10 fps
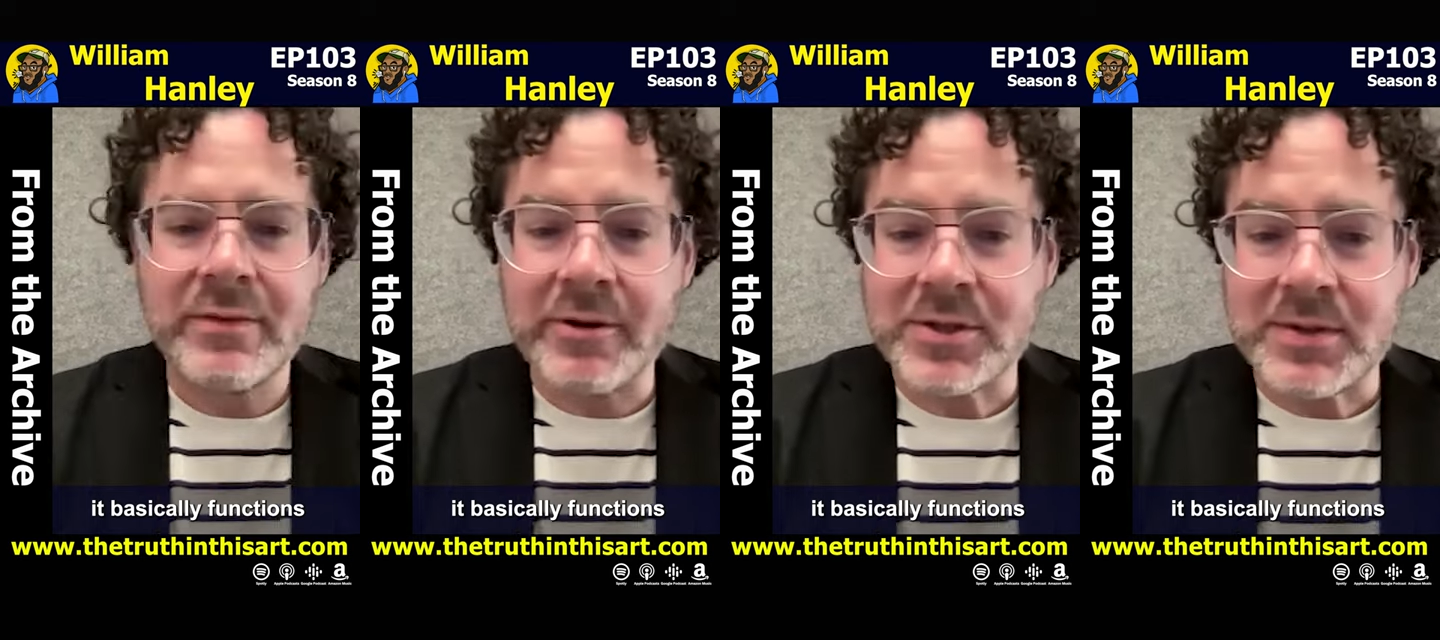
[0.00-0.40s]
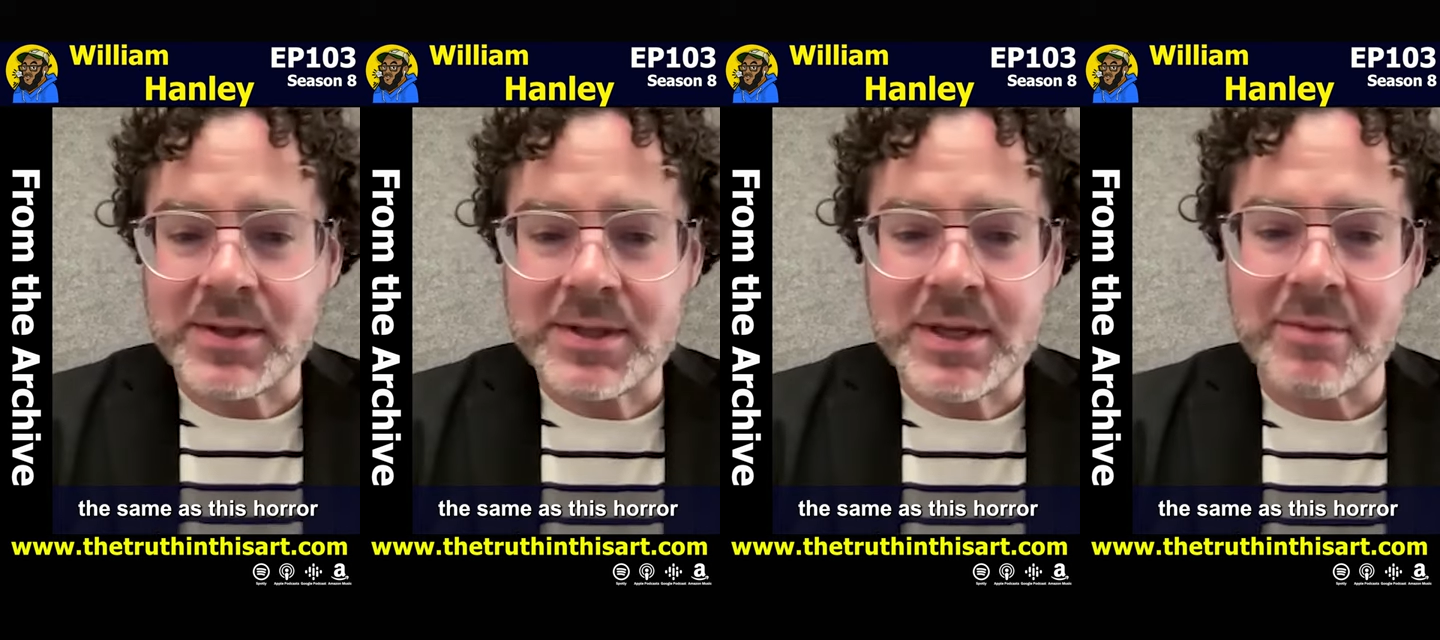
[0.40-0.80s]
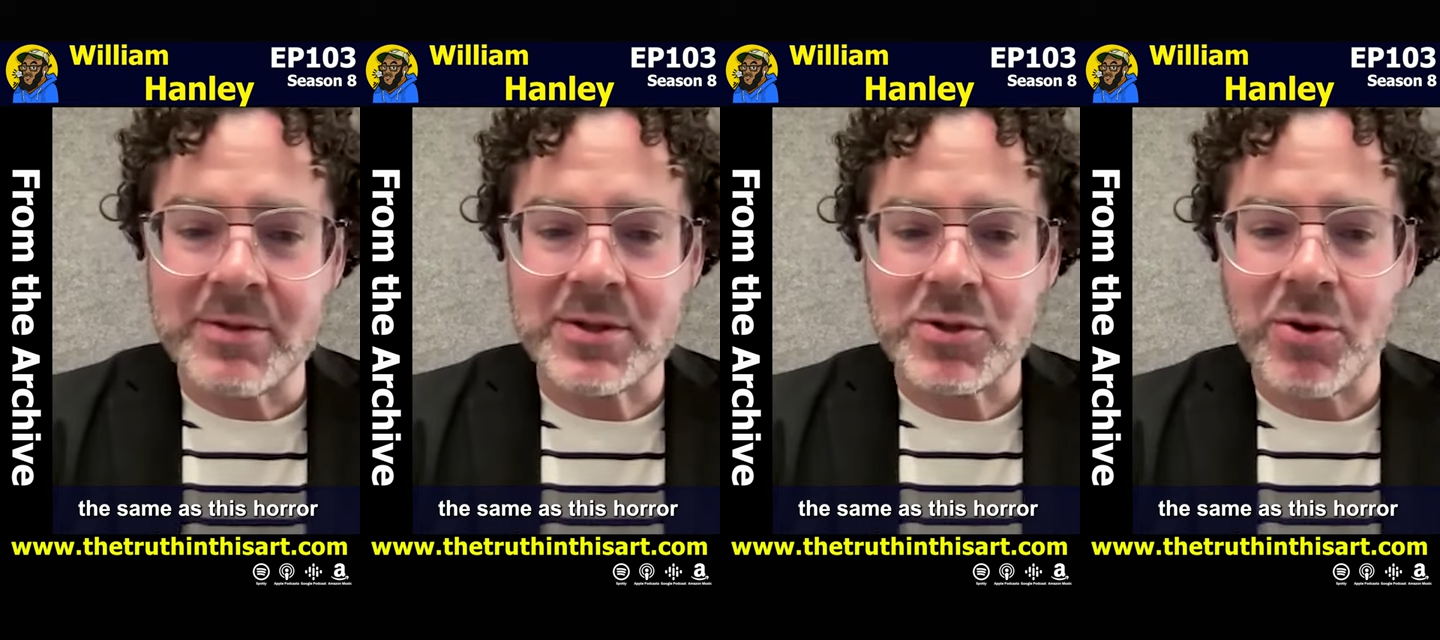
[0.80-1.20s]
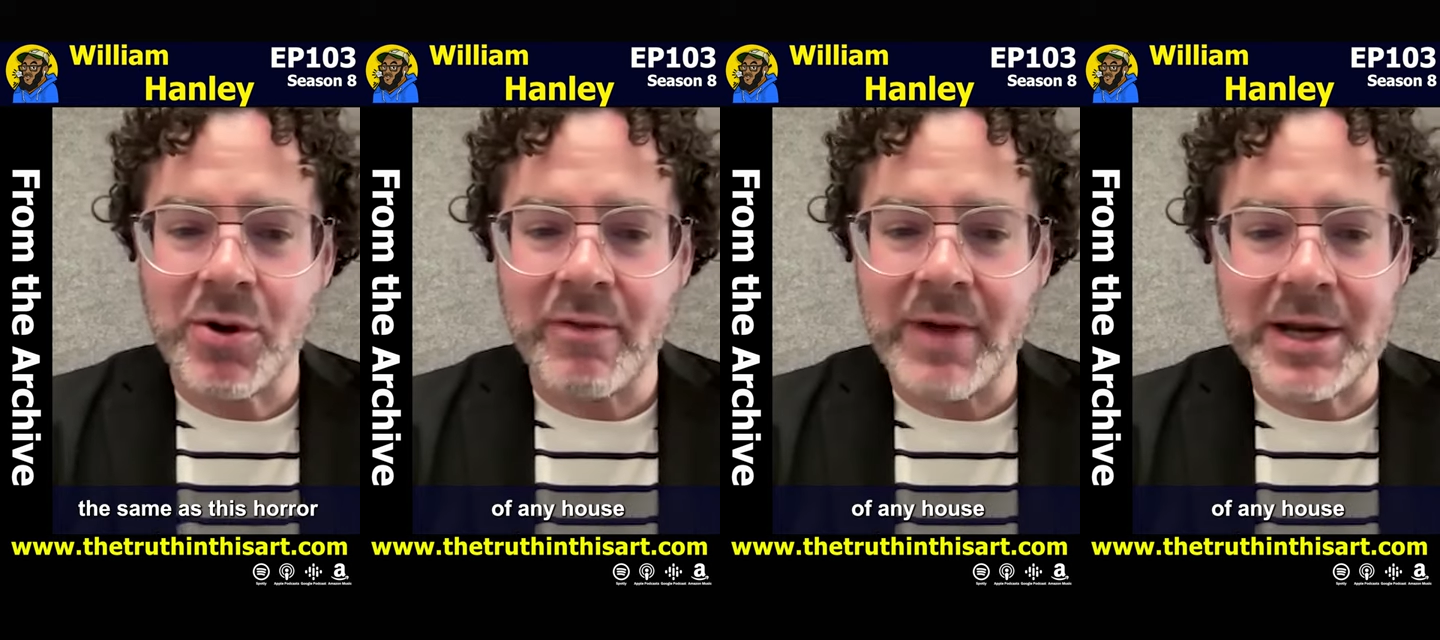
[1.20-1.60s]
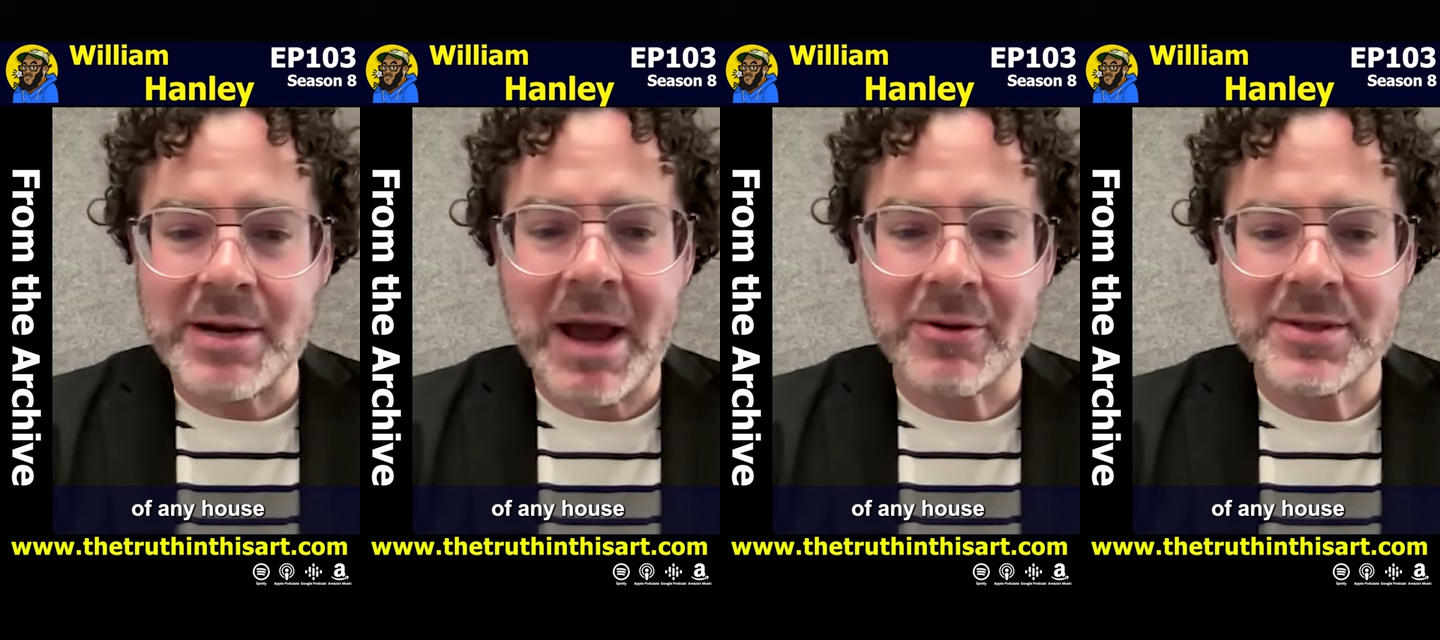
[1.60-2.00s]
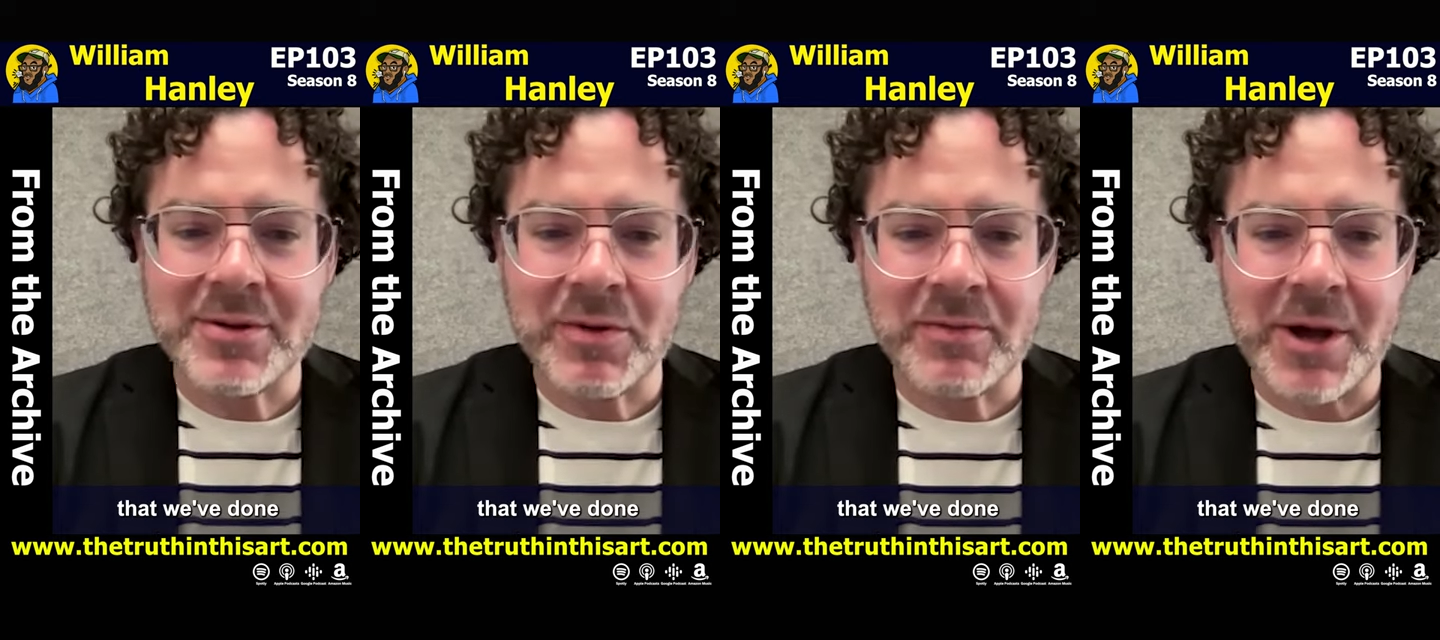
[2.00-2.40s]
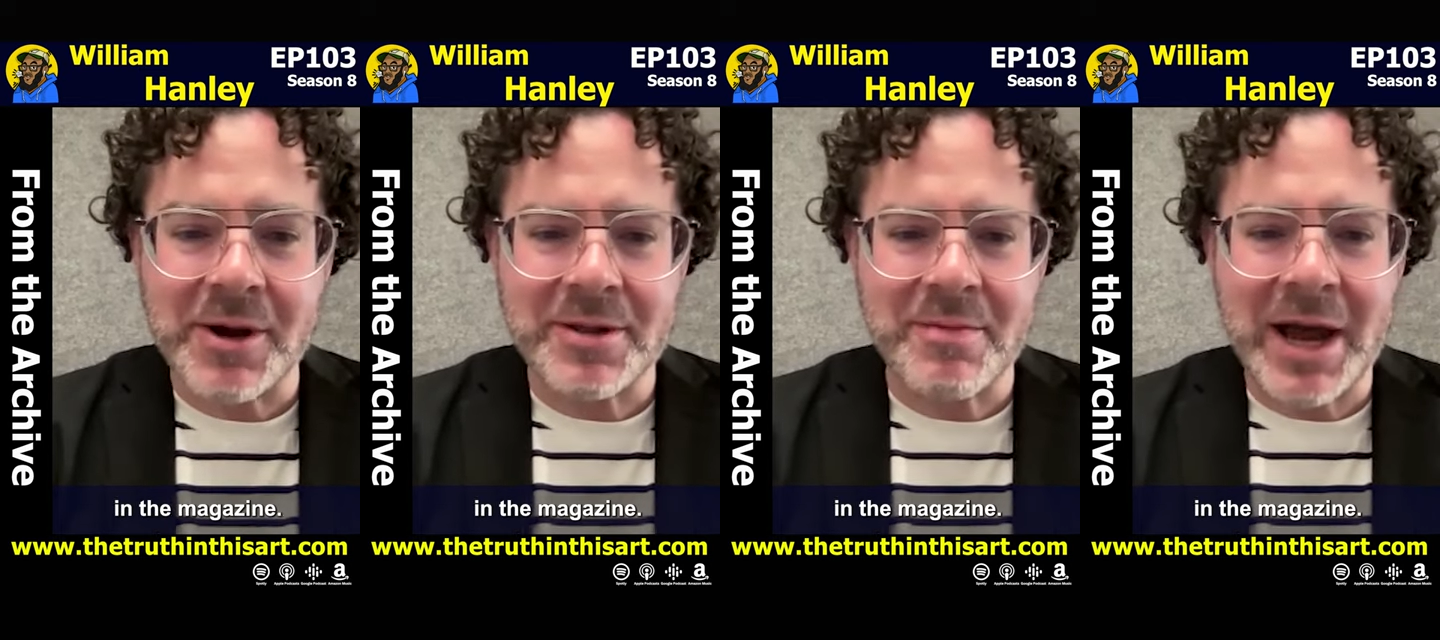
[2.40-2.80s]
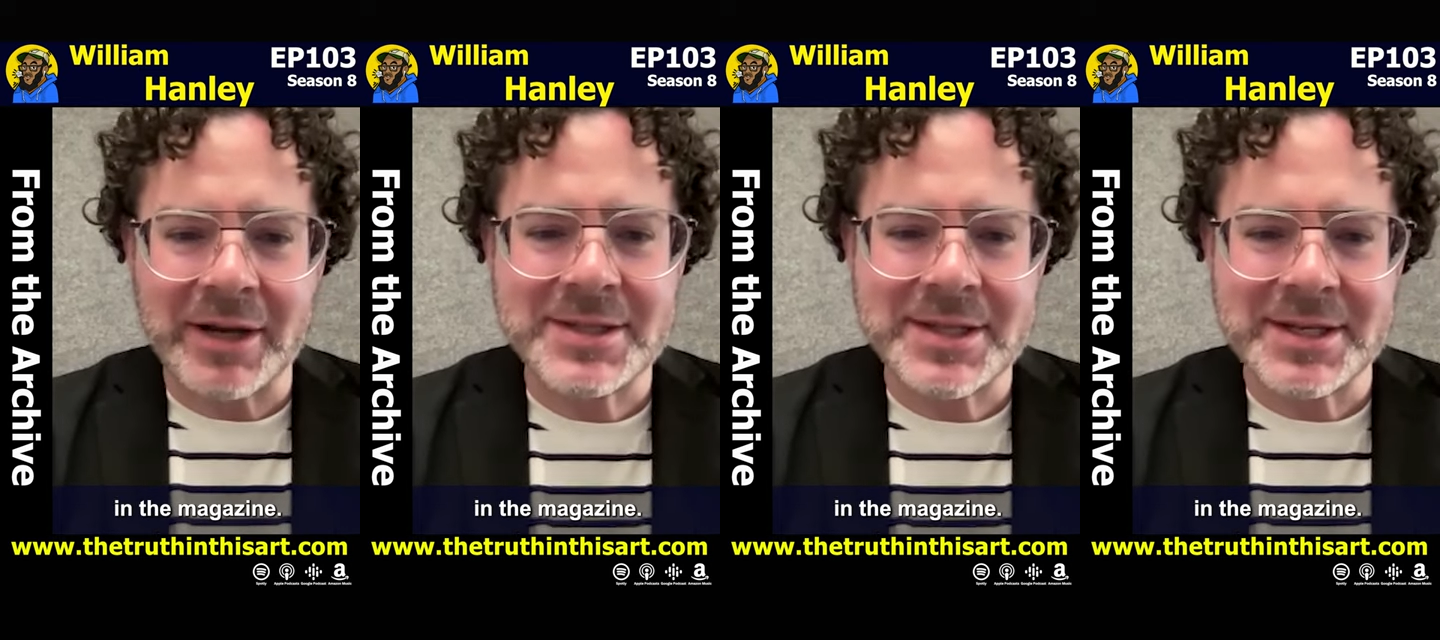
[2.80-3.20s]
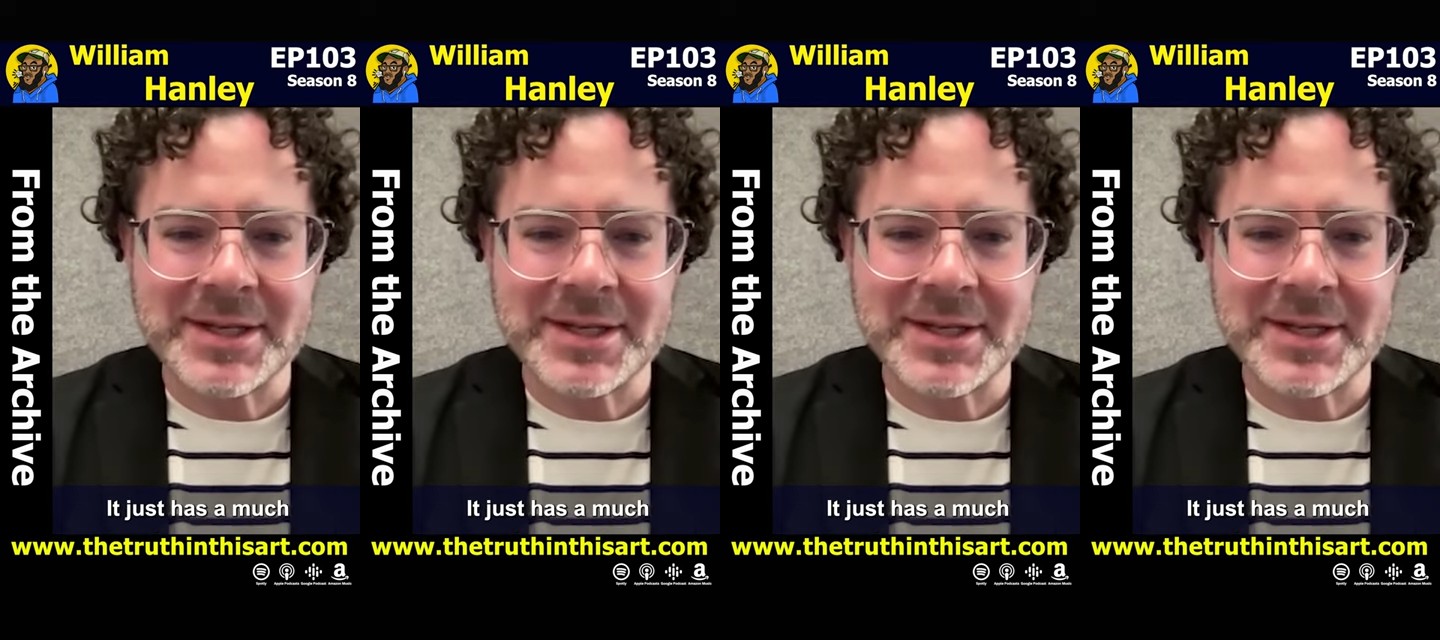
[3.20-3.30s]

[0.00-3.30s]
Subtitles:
functions the same as the tour of any house that we've done in the magazine.